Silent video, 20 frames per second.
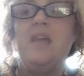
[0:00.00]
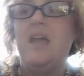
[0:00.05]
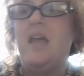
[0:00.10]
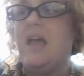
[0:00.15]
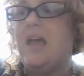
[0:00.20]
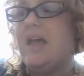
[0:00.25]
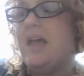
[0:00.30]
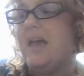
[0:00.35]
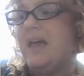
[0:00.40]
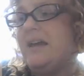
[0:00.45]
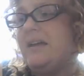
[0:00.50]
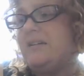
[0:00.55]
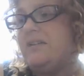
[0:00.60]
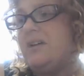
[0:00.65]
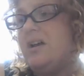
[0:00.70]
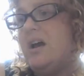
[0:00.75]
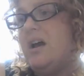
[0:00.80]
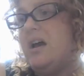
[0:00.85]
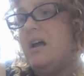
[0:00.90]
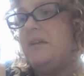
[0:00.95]
and
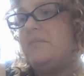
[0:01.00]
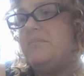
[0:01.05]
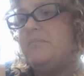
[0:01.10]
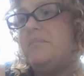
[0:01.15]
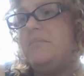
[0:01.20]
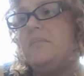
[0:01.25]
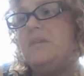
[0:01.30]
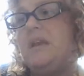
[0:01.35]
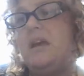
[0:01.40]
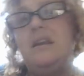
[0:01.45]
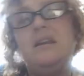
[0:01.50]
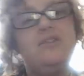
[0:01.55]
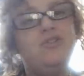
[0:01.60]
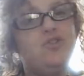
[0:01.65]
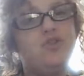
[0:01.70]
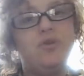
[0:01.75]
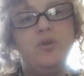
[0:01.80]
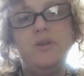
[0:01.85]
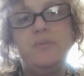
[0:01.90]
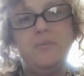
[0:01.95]
getting
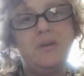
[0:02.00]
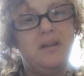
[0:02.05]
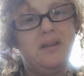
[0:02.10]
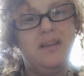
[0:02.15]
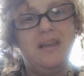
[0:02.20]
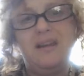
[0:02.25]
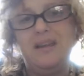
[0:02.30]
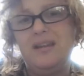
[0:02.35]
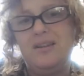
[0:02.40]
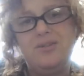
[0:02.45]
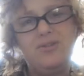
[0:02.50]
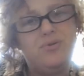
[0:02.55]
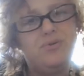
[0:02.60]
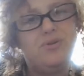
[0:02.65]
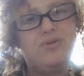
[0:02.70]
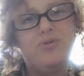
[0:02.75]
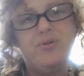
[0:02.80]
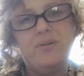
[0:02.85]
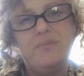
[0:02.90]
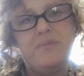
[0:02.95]
treatment, getting into a
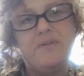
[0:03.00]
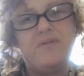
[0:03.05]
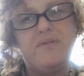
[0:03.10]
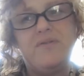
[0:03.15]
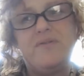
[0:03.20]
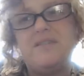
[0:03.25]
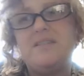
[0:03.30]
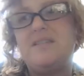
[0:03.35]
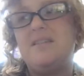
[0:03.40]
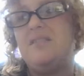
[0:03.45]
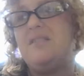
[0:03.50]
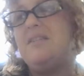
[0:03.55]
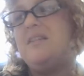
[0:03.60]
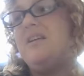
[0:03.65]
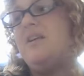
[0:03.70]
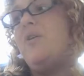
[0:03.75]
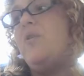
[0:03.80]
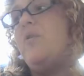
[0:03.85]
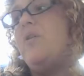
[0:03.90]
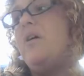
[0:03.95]
treatment
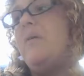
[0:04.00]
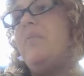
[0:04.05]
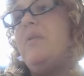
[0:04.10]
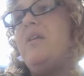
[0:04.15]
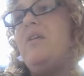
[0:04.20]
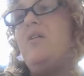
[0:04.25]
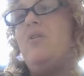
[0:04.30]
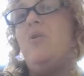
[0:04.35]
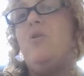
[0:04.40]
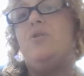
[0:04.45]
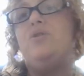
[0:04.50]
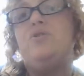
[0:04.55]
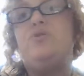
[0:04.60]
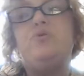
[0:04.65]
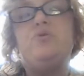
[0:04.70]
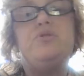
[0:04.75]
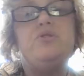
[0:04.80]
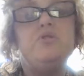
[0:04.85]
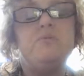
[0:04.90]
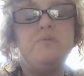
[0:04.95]
facility, or
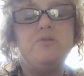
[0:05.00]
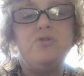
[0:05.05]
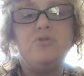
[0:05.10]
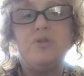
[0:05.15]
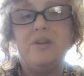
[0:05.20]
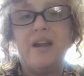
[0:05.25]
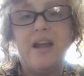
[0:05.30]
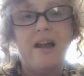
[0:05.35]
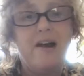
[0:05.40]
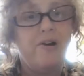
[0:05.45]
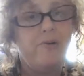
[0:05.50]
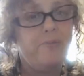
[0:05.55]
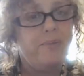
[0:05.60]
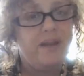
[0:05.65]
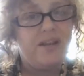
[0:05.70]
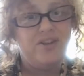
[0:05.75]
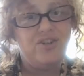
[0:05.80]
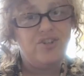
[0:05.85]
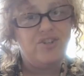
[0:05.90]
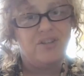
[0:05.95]
doing some sort of
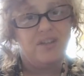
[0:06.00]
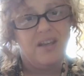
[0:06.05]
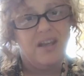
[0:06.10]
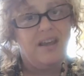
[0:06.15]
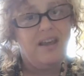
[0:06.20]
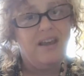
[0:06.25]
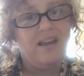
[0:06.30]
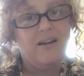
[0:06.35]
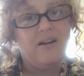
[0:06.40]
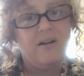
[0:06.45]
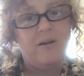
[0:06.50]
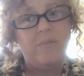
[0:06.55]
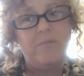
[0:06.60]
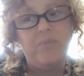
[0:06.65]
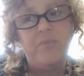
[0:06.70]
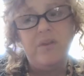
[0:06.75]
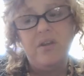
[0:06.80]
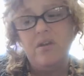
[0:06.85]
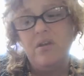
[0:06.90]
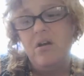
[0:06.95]
outpatient care.
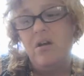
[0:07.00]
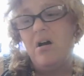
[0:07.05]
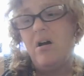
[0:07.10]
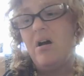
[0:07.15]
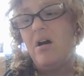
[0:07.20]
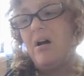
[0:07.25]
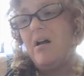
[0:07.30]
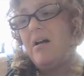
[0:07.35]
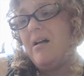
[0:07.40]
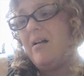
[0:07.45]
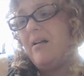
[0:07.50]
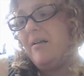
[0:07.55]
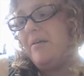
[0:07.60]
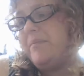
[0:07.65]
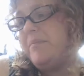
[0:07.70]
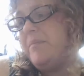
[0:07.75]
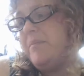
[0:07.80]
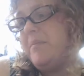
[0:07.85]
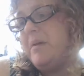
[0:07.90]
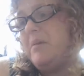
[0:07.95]

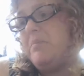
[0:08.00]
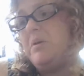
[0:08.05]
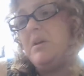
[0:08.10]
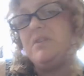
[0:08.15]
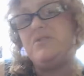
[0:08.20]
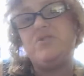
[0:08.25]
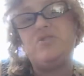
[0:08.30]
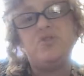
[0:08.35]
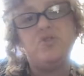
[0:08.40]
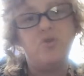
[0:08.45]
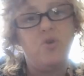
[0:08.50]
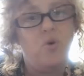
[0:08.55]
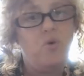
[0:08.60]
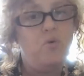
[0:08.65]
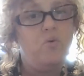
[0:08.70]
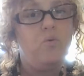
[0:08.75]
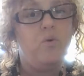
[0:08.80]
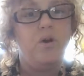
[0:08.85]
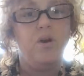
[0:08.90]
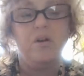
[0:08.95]
Maybe it's
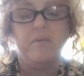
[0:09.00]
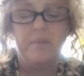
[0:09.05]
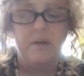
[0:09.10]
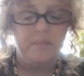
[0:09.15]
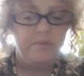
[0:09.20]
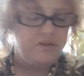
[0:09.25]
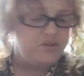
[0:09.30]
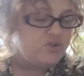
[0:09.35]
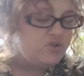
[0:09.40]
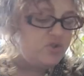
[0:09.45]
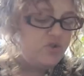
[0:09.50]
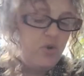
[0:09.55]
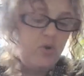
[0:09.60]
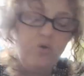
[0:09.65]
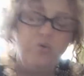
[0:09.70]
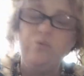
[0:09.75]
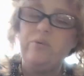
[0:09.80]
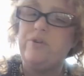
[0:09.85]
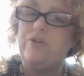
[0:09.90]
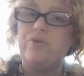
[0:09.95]
soul work, maybe it's
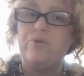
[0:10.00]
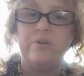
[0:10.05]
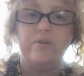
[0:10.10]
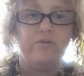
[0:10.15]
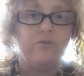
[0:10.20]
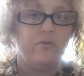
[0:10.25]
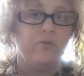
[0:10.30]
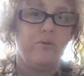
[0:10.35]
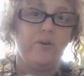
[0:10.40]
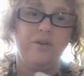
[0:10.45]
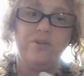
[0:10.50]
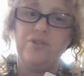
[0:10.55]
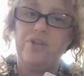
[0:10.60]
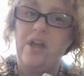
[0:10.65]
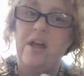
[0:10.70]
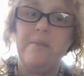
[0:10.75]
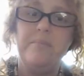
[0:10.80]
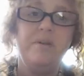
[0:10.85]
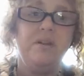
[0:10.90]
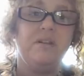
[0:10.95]
soul retrieval work,
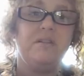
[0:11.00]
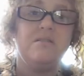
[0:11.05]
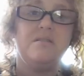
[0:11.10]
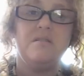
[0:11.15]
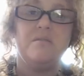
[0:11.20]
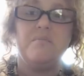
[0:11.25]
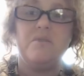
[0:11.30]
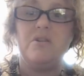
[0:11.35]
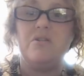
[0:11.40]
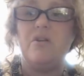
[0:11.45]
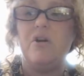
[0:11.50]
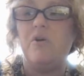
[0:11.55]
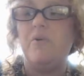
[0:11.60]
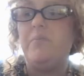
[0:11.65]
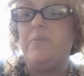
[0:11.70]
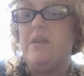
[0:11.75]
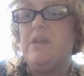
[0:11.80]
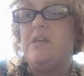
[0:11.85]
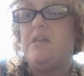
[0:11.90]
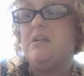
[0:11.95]
shamanism,
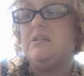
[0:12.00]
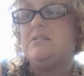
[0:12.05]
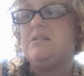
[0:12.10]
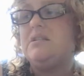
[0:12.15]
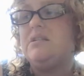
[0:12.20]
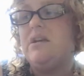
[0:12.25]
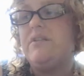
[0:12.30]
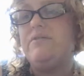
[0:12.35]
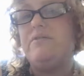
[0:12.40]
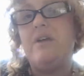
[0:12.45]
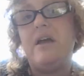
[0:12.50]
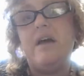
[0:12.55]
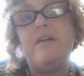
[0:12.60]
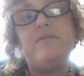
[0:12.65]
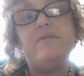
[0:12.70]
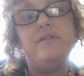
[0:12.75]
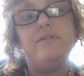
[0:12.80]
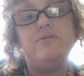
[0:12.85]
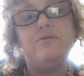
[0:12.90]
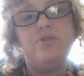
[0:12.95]
It's another
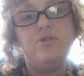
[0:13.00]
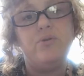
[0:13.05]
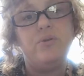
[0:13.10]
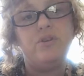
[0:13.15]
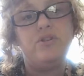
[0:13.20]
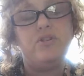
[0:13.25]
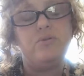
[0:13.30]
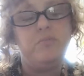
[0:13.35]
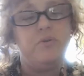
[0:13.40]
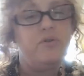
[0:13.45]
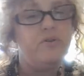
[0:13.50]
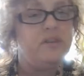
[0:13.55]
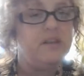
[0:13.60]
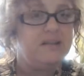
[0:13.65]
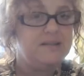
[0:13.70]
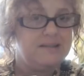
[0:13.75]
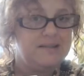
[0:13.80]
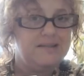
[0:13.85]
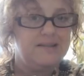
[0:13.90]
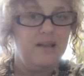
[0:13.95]
avenue to explore
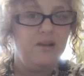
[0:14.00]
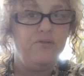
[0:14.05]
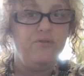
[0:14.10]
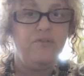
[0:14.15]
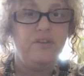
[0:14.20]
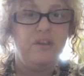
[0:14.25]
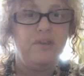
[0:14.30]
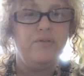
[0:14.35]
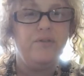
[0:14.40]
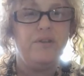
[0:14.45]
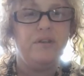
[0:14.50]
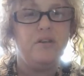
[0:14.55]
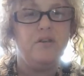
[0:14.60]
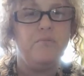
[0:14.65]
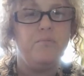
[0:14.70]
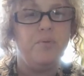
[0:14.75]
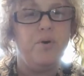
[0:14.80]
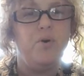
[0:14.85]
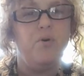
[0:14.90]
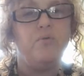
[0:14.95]
that self-healing
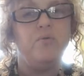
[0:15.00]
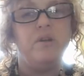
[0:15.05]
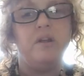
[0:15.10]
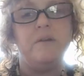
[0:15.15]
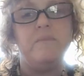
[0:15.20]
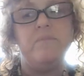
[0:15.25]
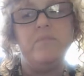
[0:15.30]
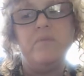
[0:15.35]
component,